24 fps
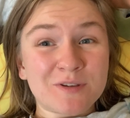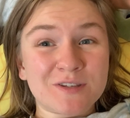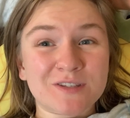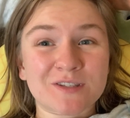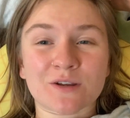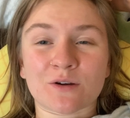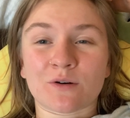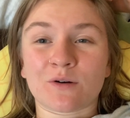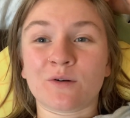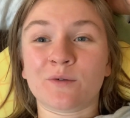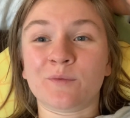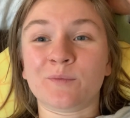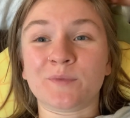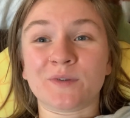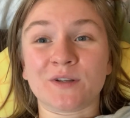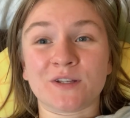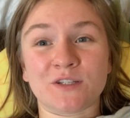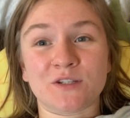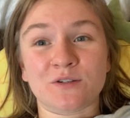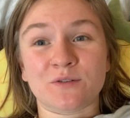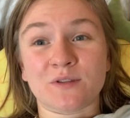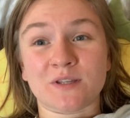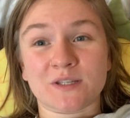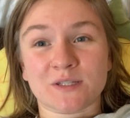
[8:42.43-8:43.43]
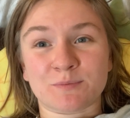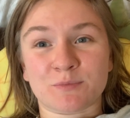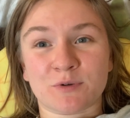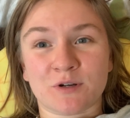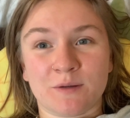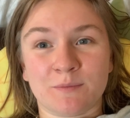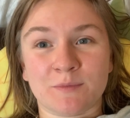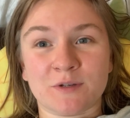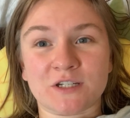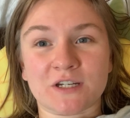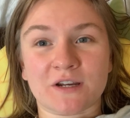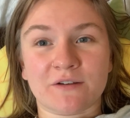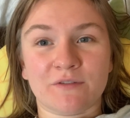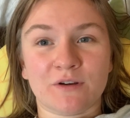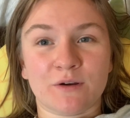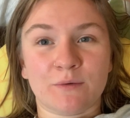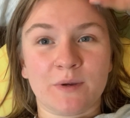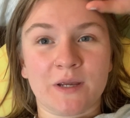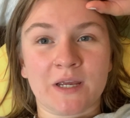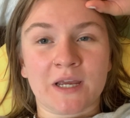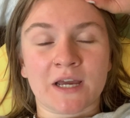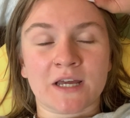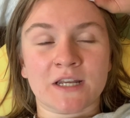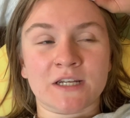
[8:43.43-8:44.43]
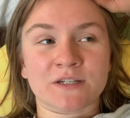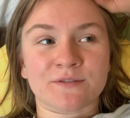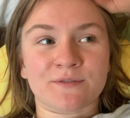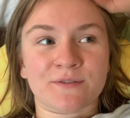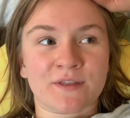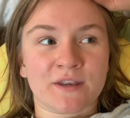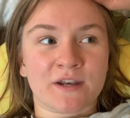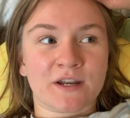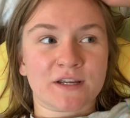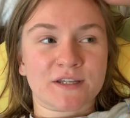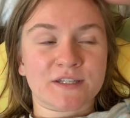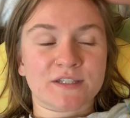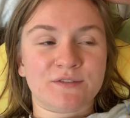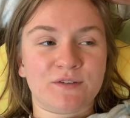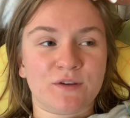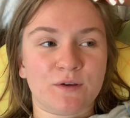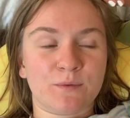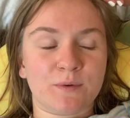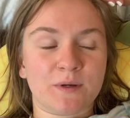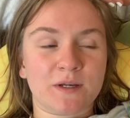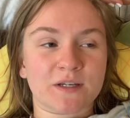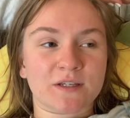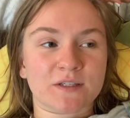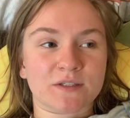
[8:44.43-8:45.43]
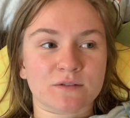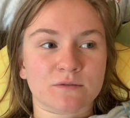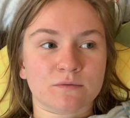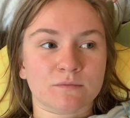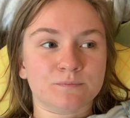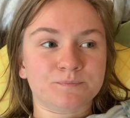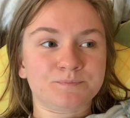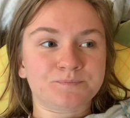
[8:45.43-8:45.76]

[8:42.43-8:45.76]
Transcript: So I'm gonna do this pretty much every weekend for the next few weeks.